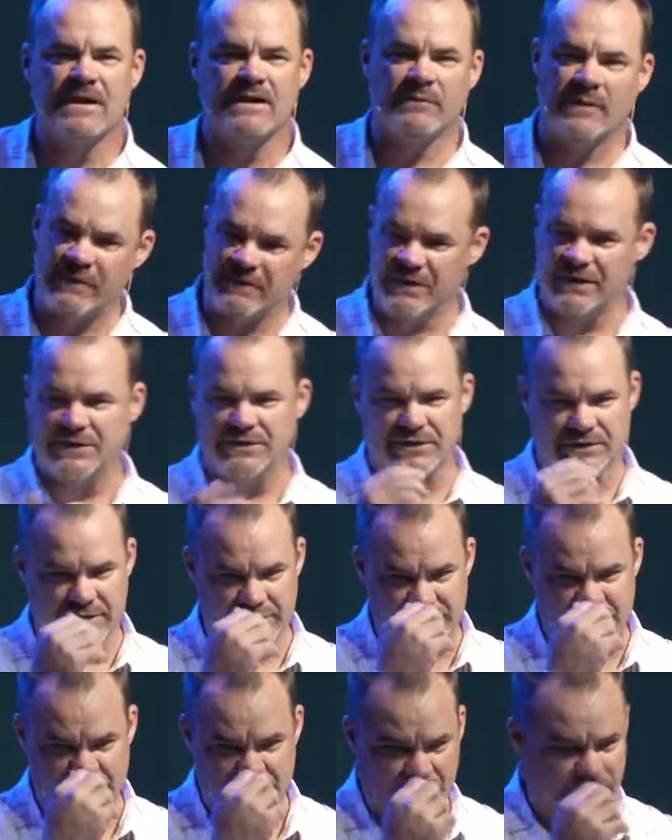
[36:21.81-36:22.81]
And the way we're going to do
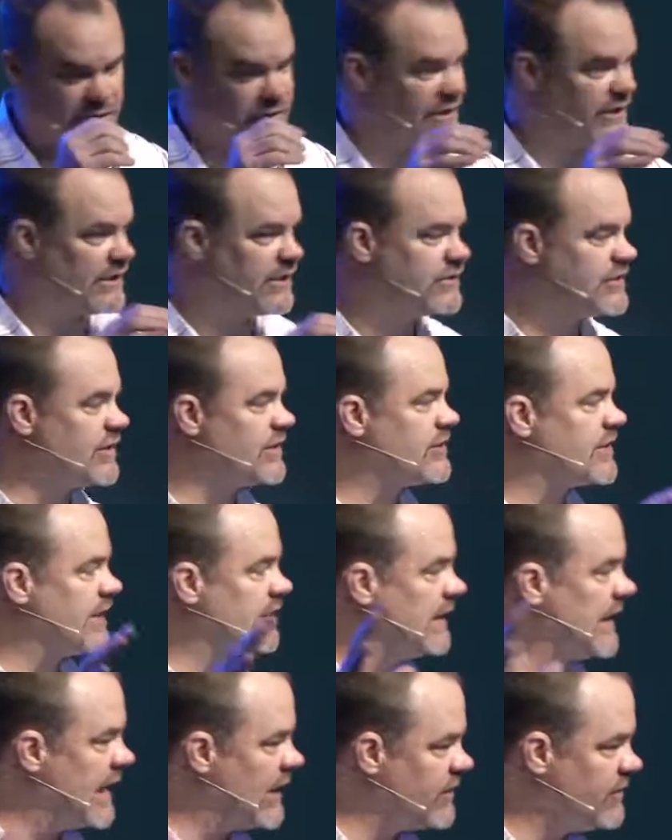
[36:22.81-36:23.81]
this is we're going to just
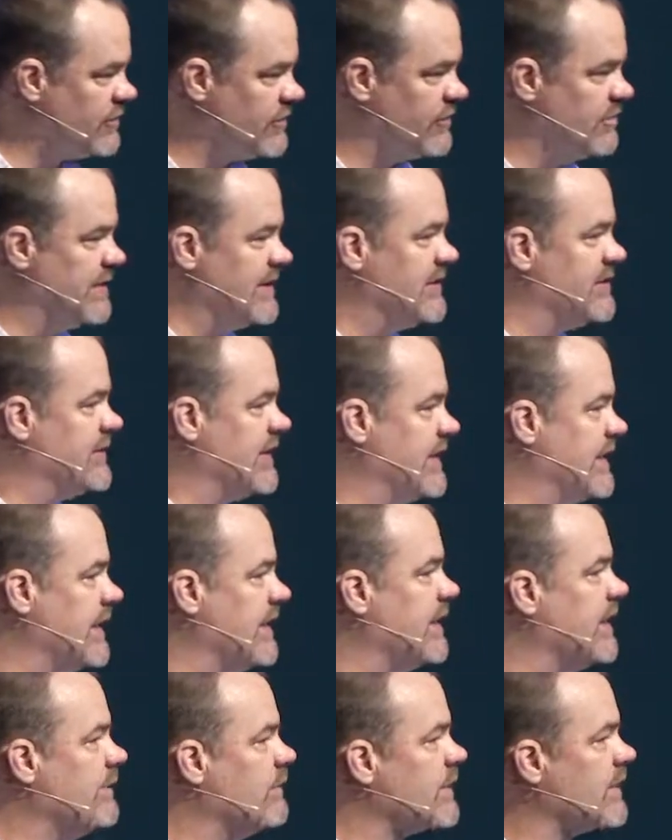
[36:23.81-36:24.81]
allow you to be
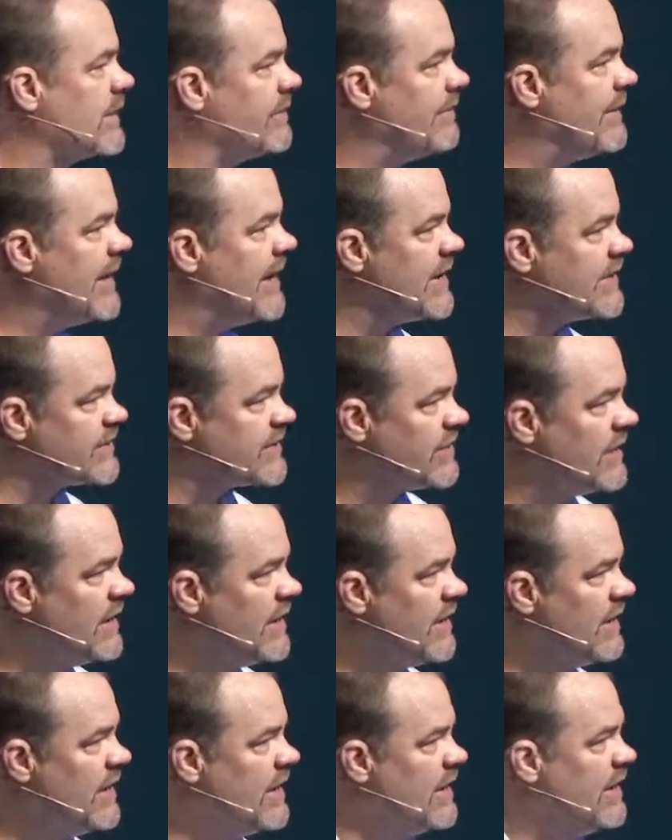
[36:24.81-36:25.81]
seated and we're going to pass
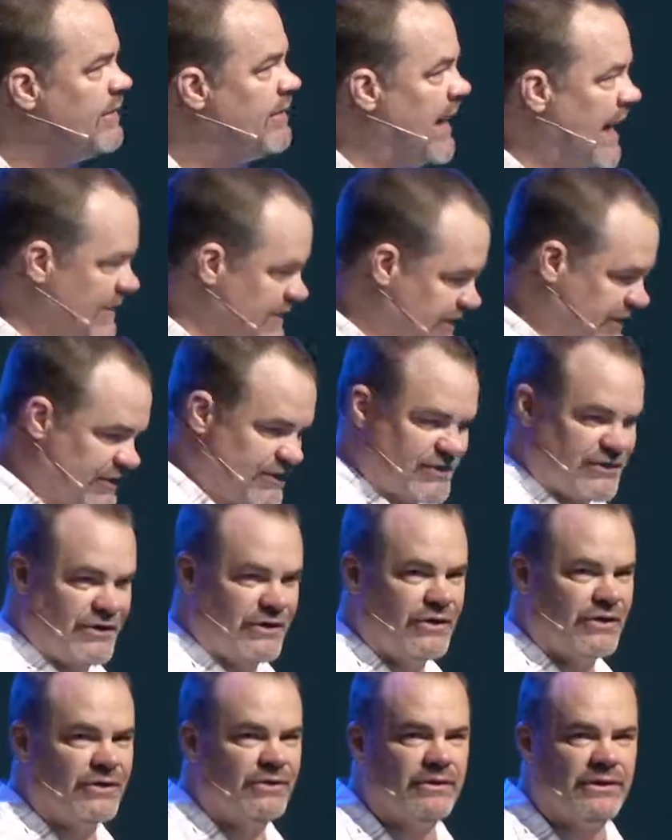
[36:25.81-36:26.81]
baskets
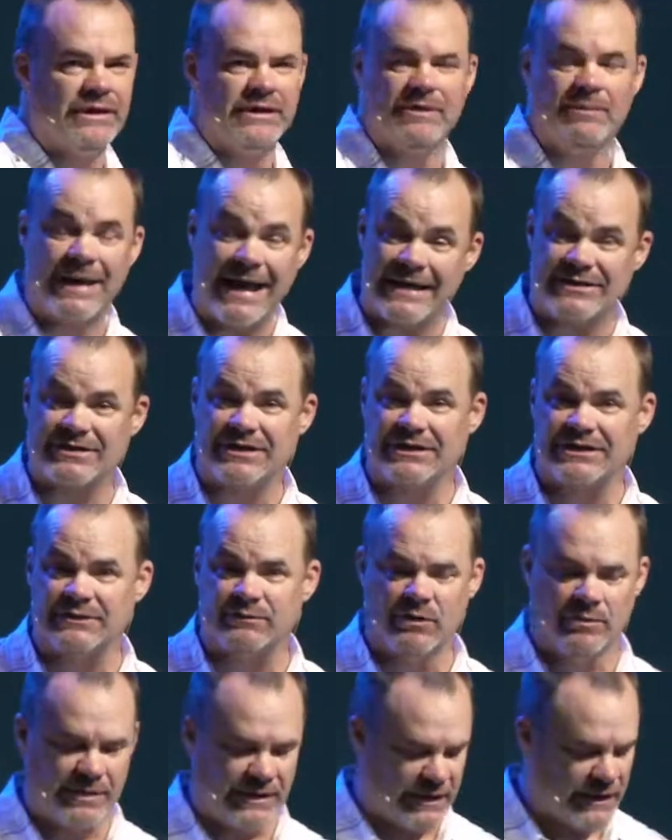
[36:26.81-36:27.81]
to you. And in the basket
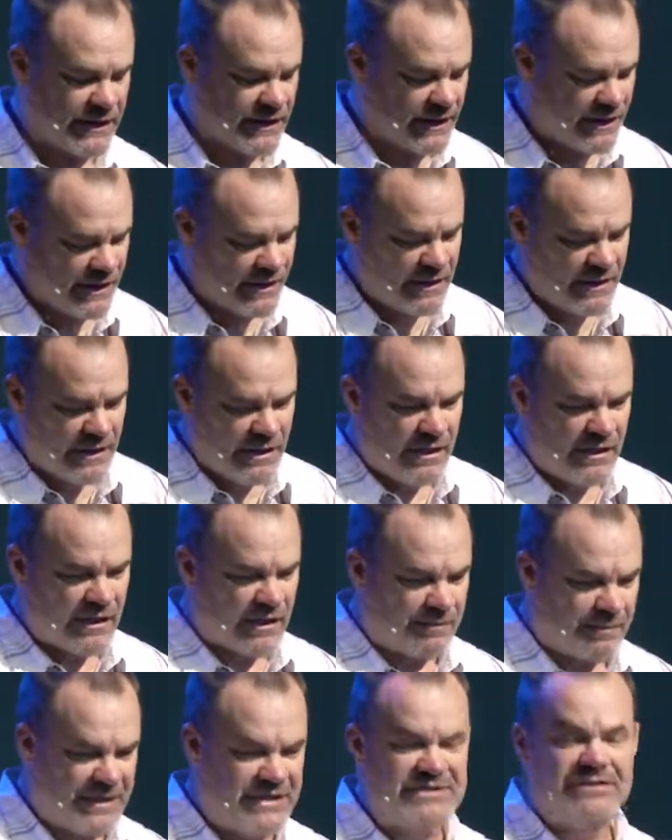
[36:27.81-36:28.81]
will be
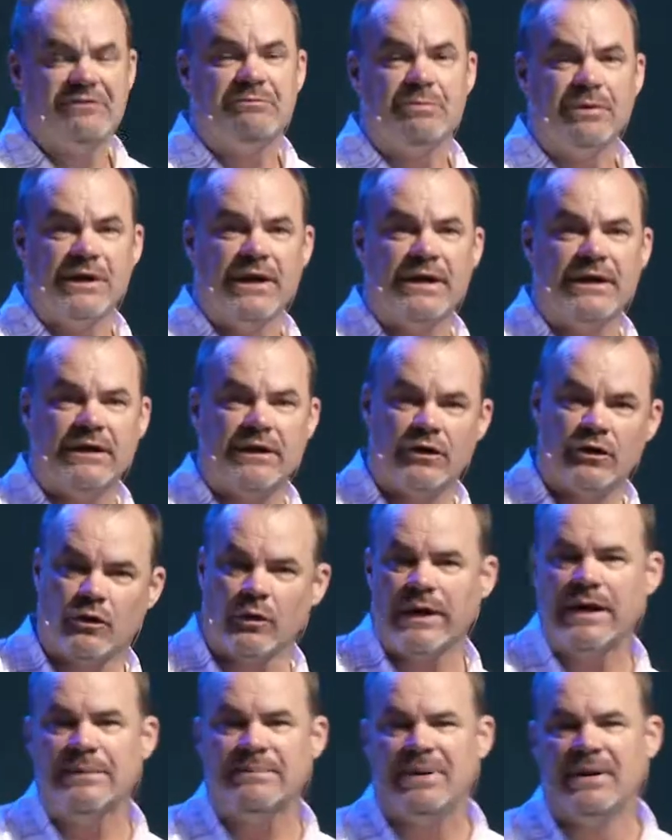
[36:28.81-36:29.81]
a piece of bread and a
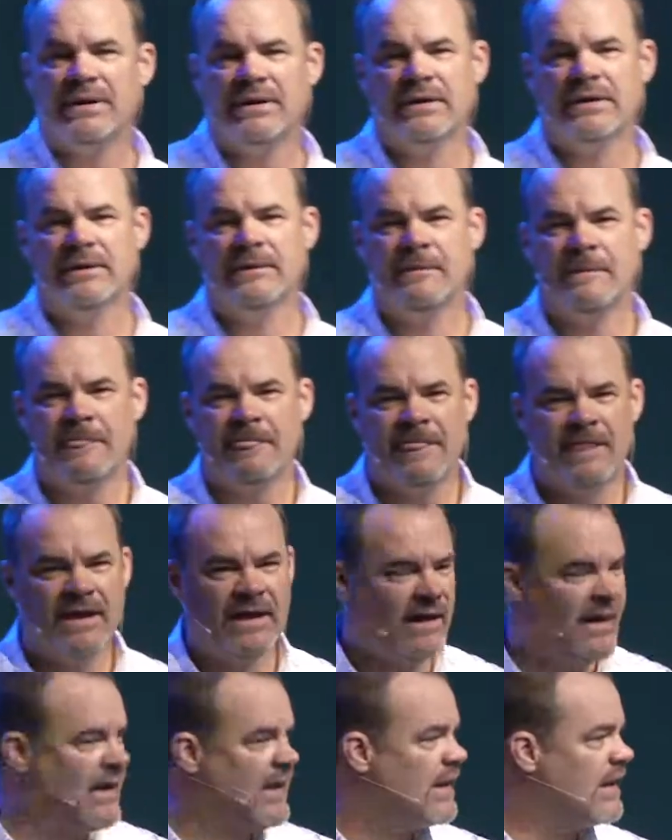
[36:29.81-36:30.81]
grape.
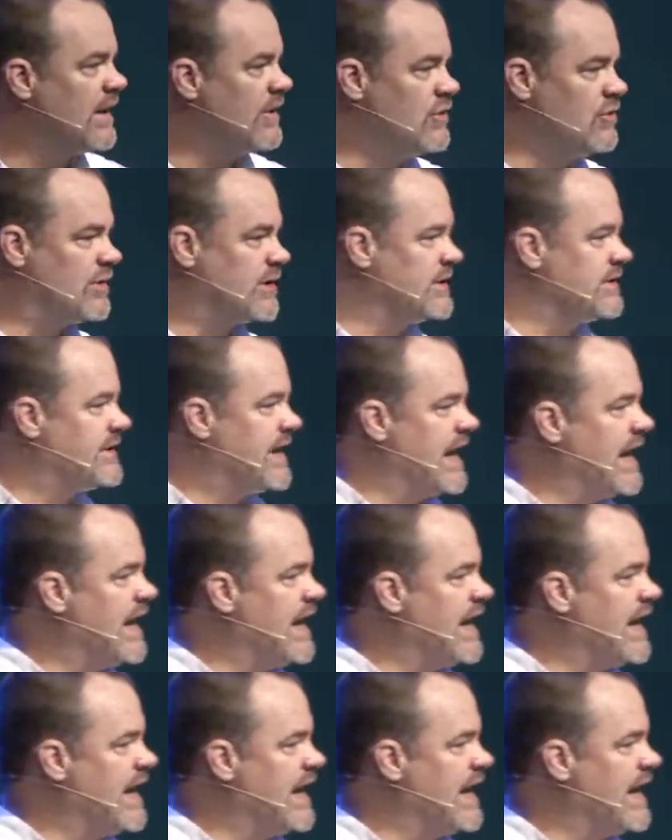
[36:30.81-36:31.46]
And you can